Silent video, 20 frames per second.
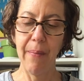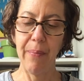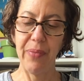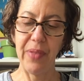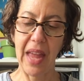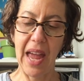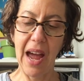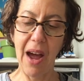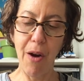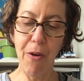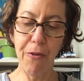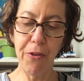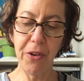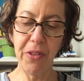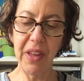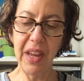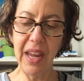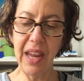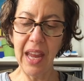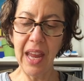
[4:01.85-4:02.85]
Now for
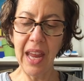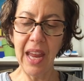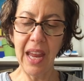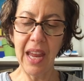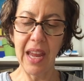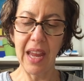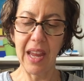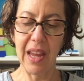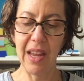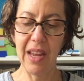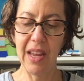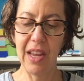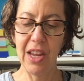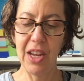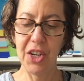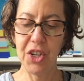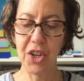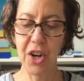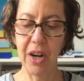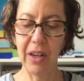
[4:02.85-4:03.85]
the E.
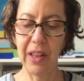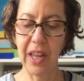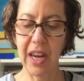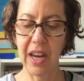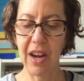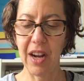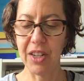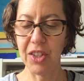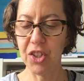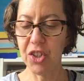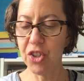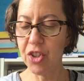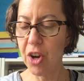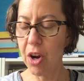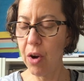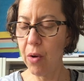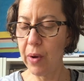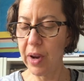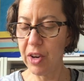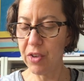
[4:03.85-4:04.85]
Charlotte got
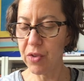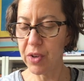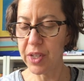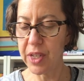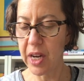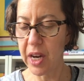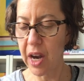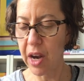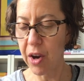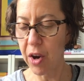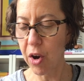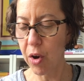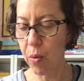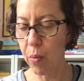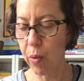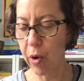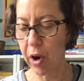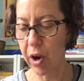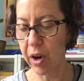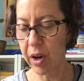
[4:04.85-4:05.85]
so interested in her
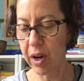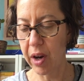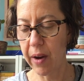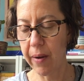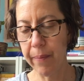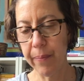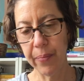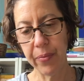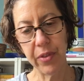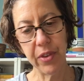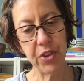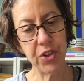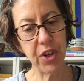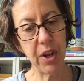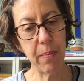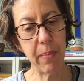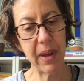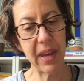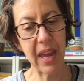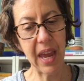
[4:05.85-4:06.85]
work,
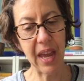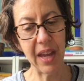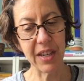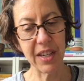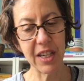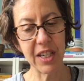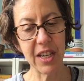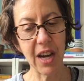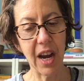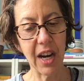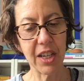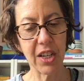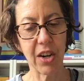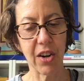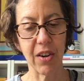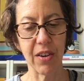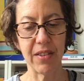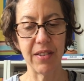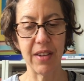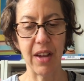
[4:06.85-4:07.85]
she began to talk to
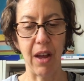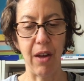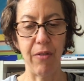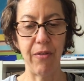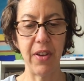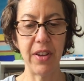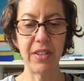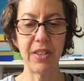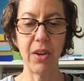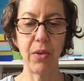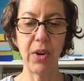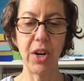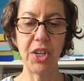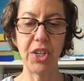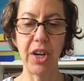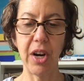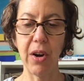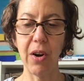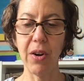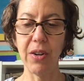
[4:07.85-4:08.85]
herself as though to
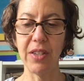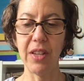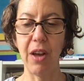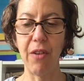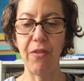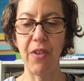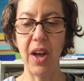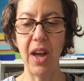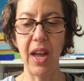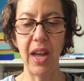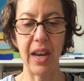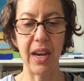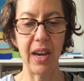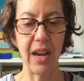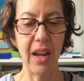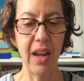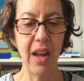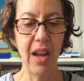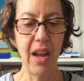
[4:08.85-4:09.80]
cheer herself on.